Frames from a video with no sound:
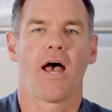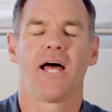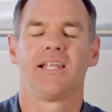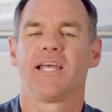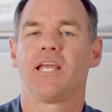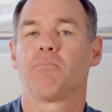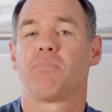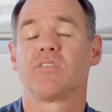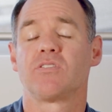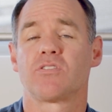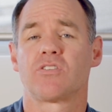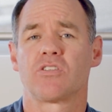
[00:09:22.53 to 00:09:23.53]
Elite
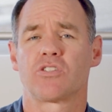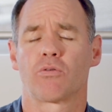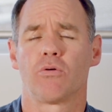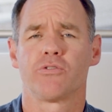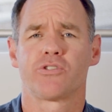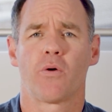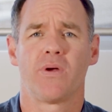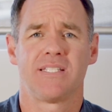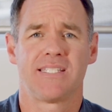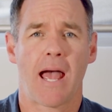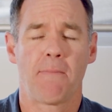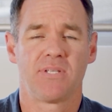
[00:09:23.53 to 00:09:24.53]
businesses are also
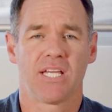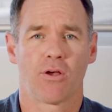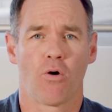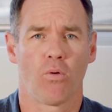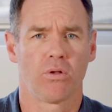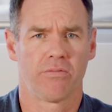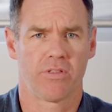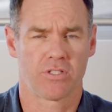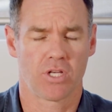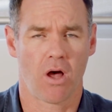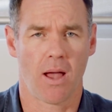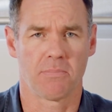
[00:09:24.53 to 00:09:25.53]
adapting all of the
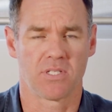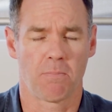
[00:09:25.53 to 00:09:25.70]
time.